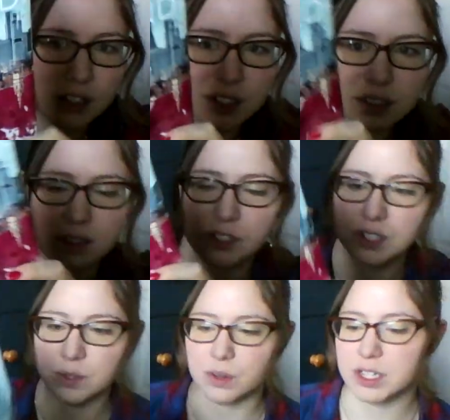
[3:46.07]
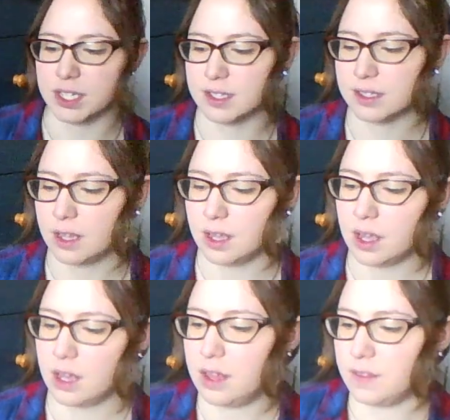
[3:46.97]
just just gorgeous.
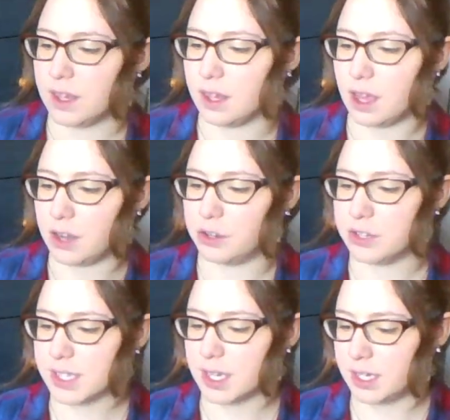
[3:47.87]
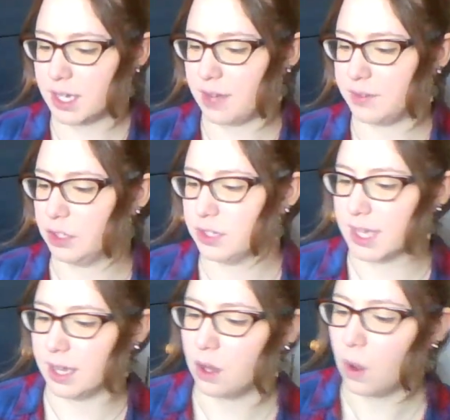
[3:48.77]
The underside, I haven't looked at.